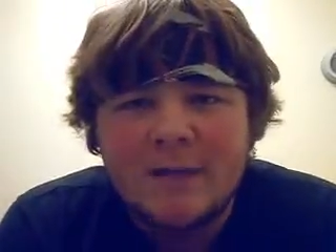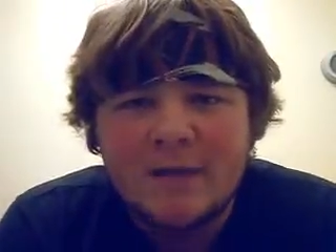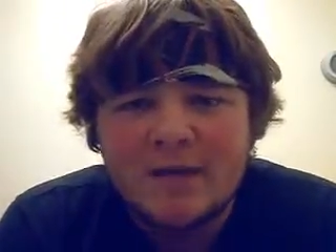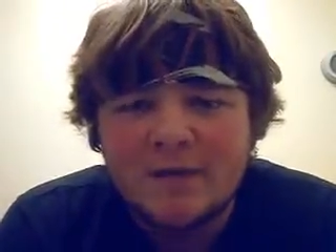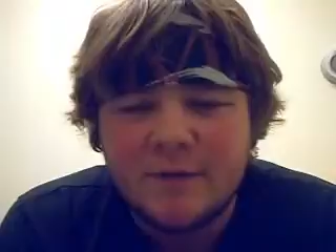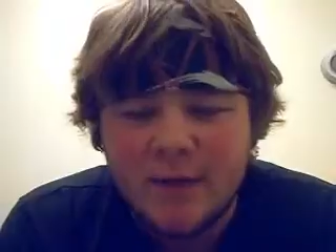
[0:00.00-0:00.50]

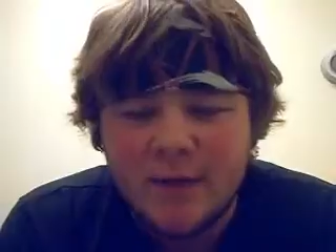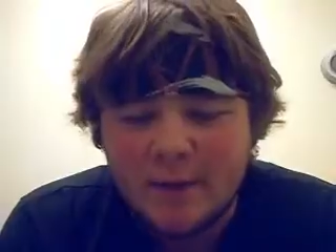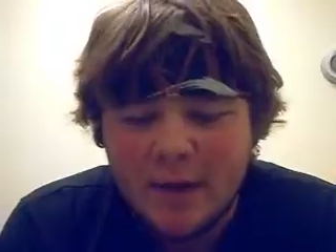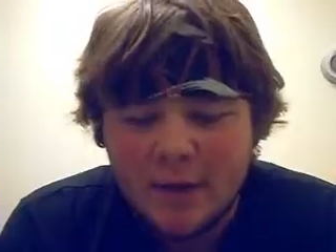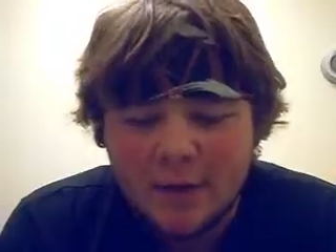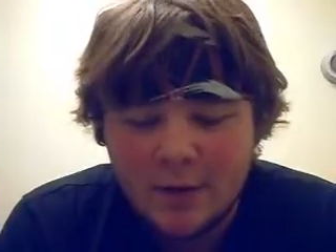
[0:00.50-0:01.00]
atheists for
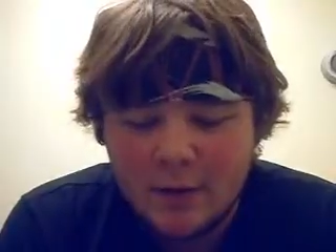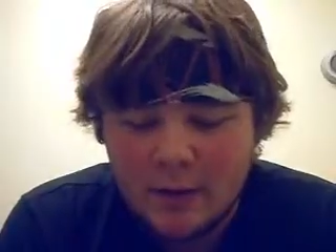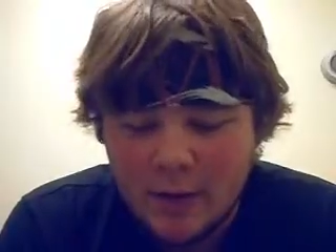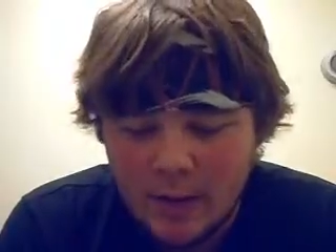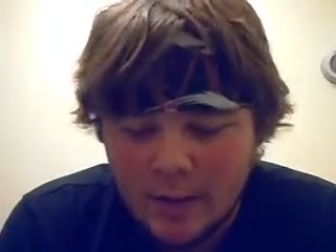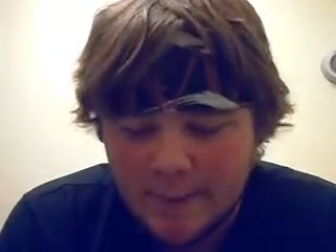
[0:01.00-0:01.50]
that matter,
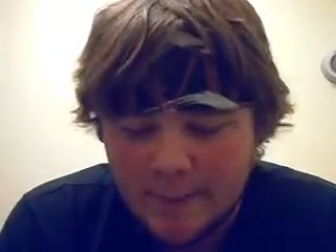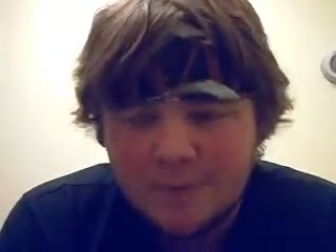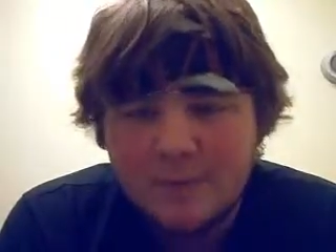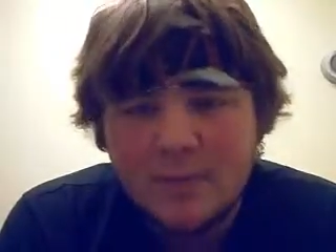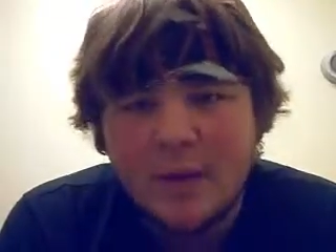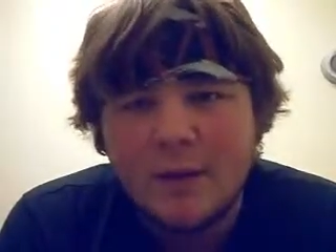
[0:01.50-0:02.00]

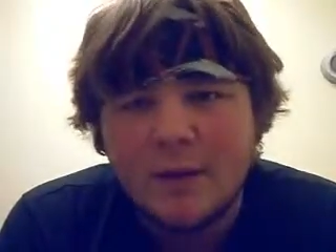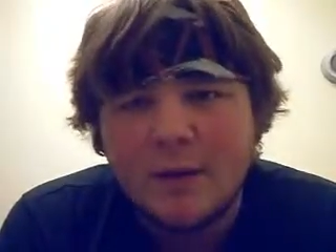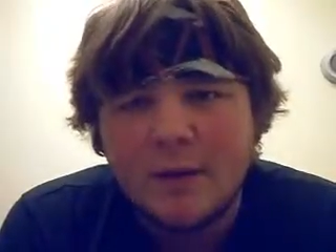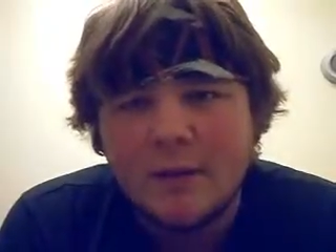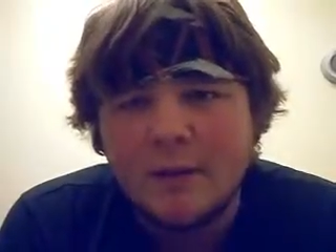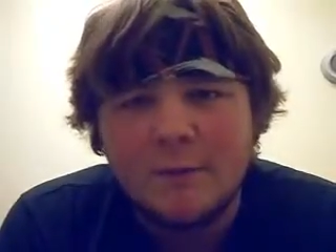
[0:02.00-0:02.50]

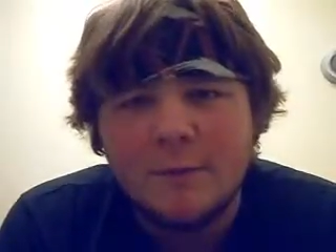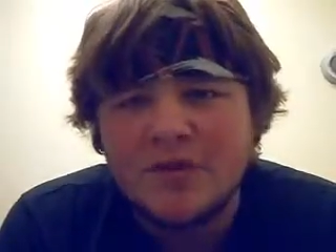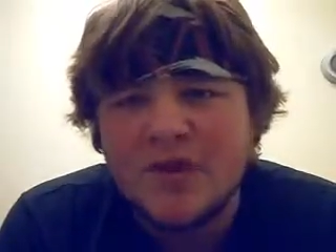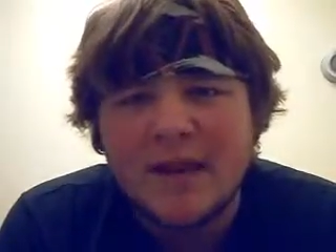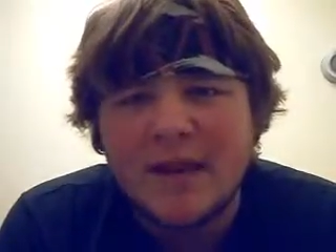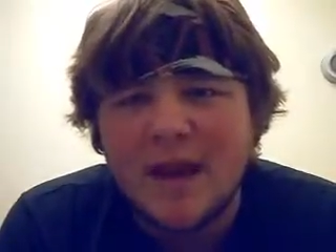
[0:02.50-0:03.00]

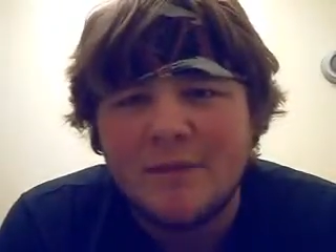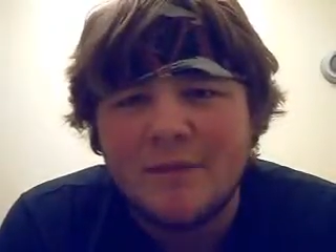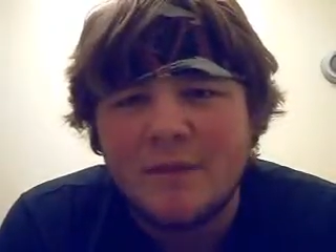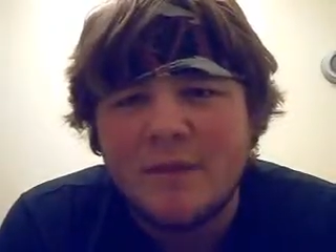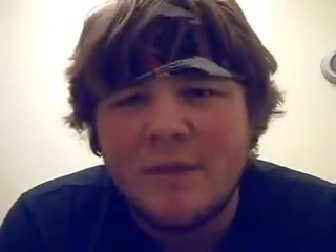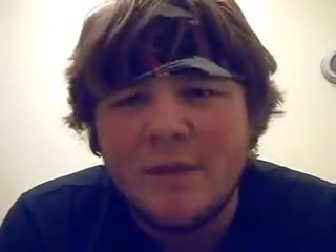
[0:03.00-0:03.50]
reject
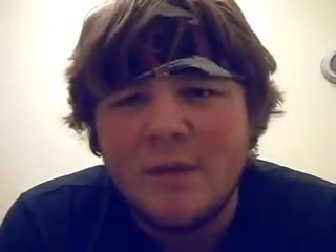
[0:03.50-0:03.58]
heaven.